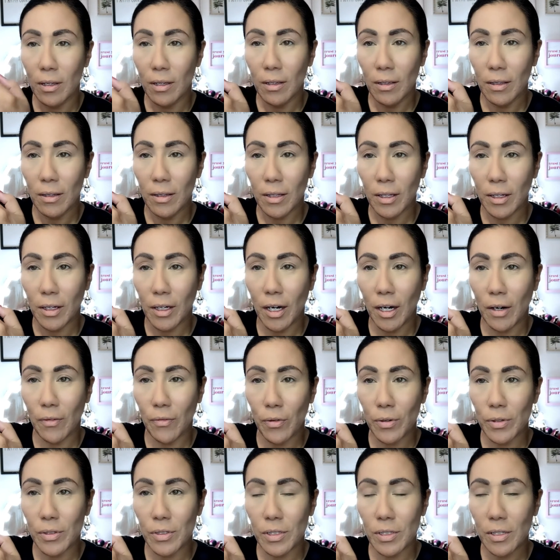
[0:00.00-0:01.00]
that
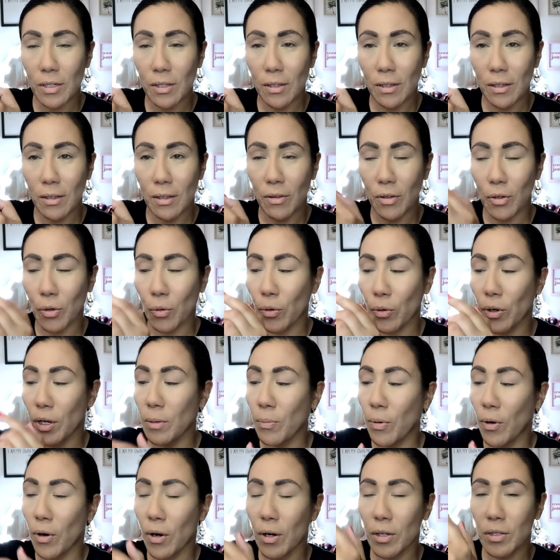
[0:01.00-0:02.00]
covers the cream
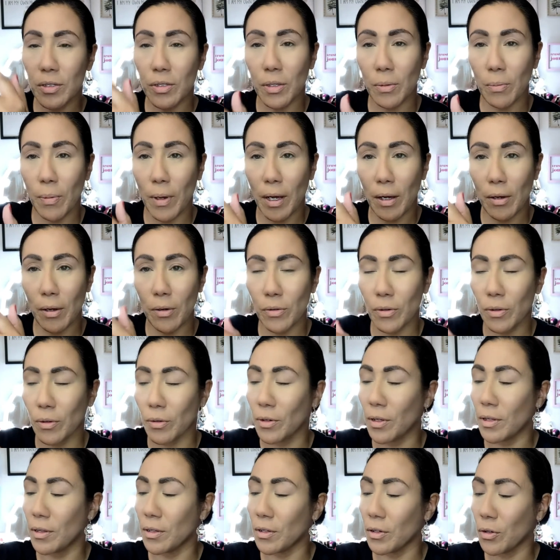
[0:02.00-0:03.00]
parts of the powder and
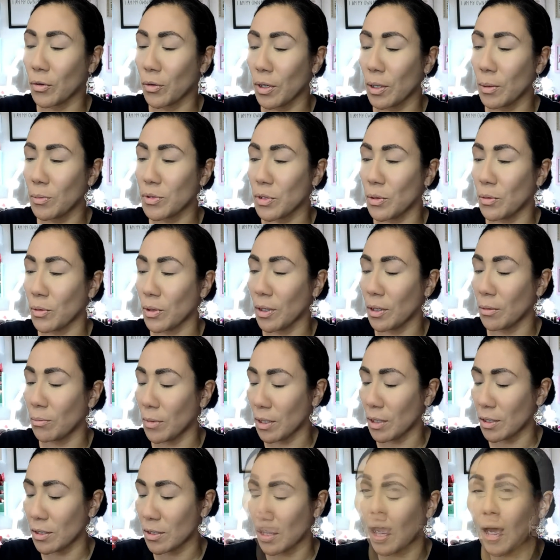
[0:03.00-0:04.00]
the creams don't get
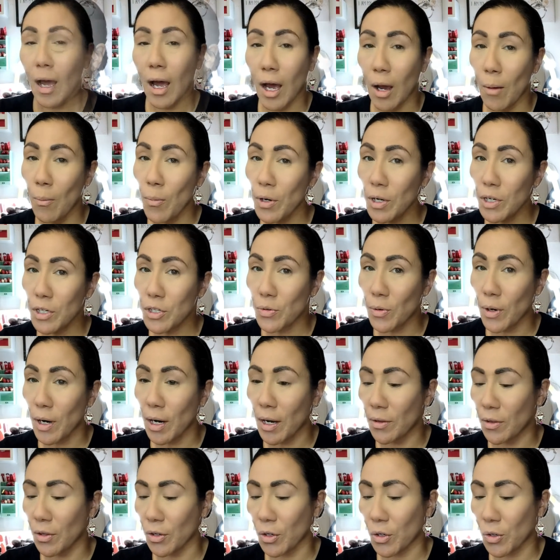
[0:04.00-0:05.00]
mixed up. I'm going to try
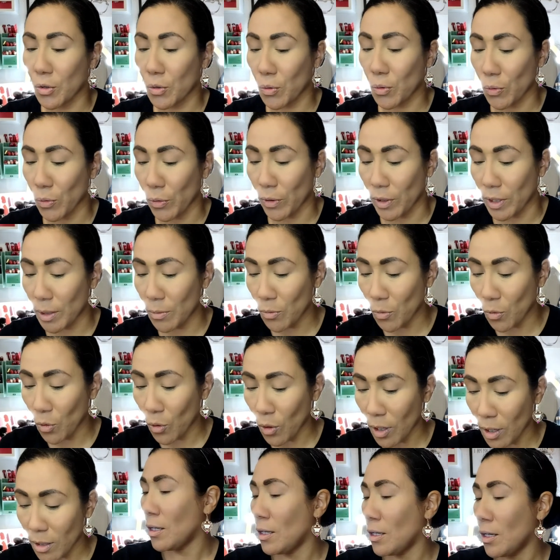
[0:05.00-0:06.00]
the cream
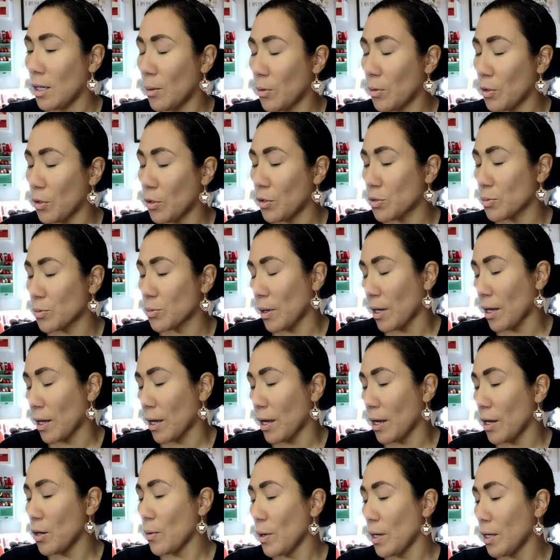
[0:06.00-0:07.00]
one. I'm going to use my
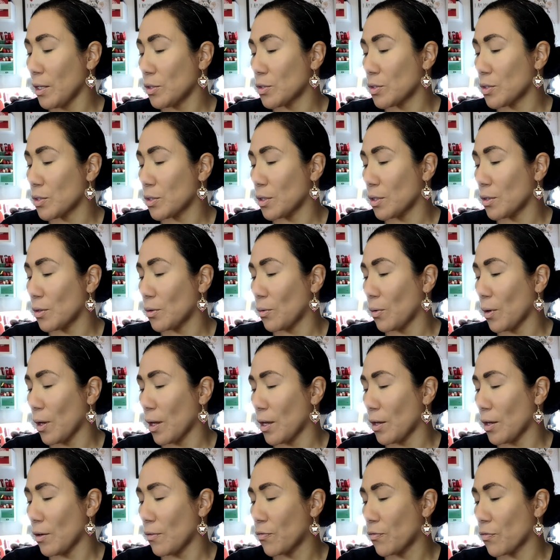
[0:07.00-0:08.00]
AOA Studio
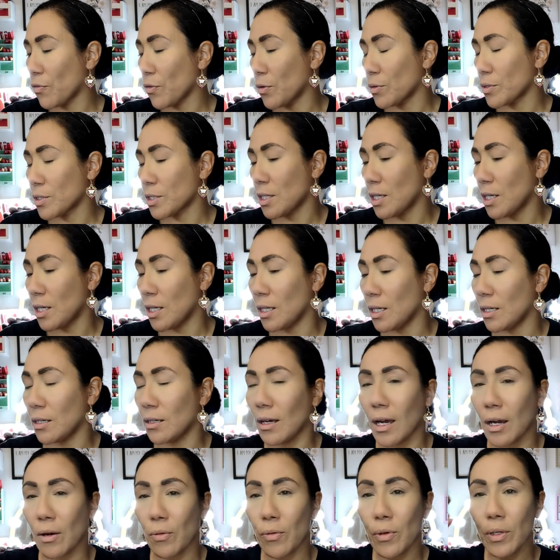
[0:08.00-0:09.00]
F13. I
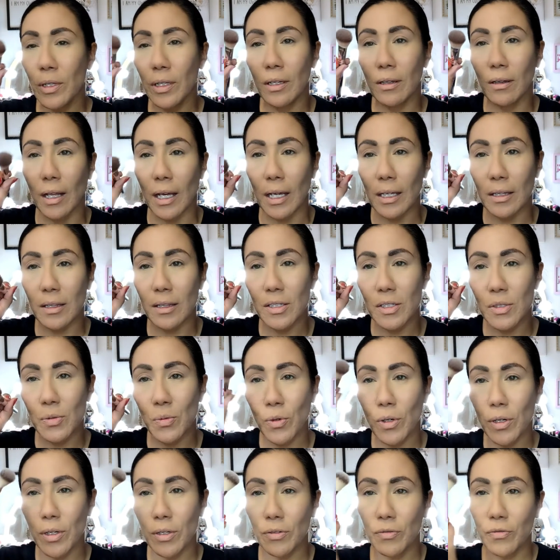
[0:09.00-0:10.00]
really like this
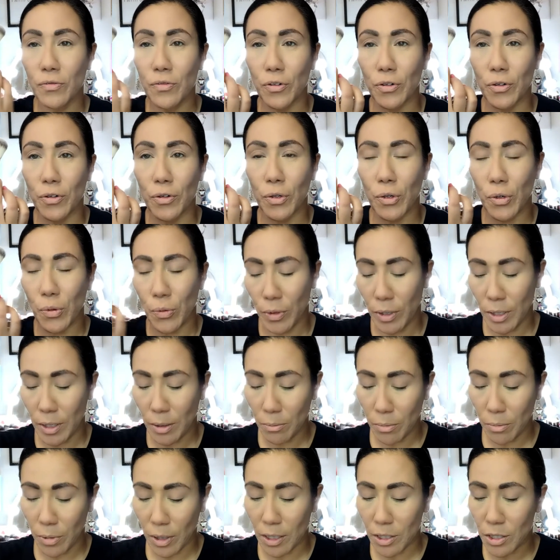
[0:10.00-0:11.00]
one for cream
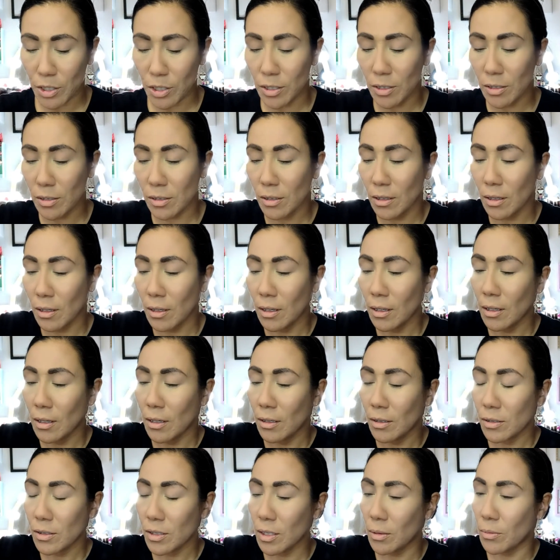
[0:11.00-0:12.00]
blushes.
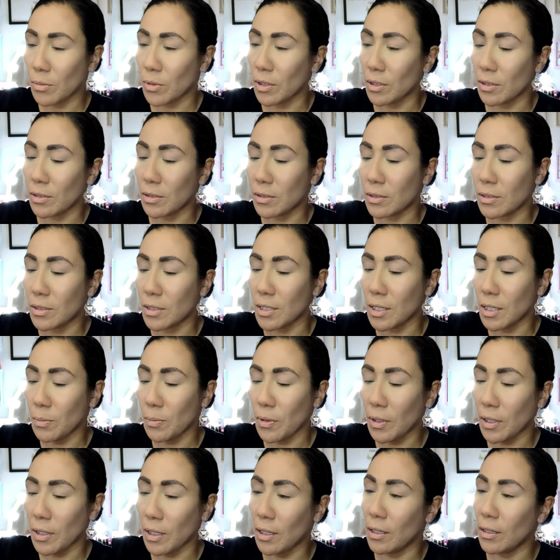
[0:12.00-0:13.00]
So I'm going to dip
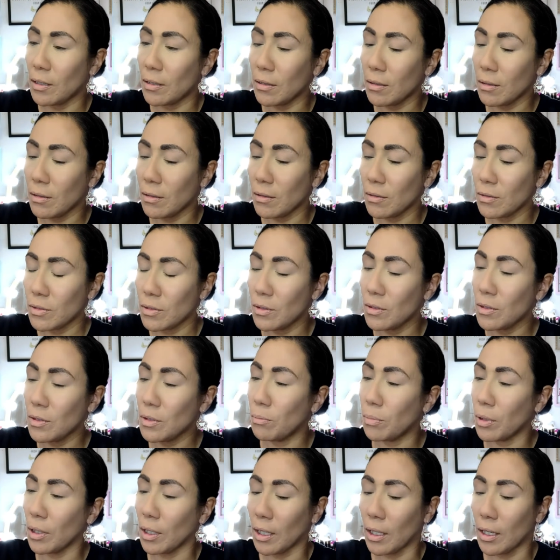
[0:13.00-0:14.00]
into the
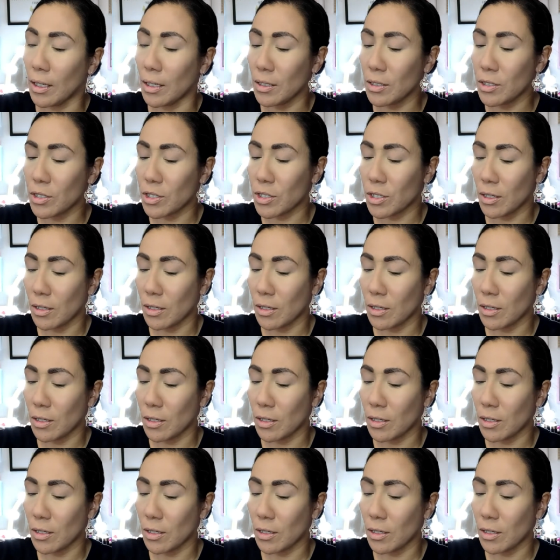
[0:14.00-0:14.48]
blush.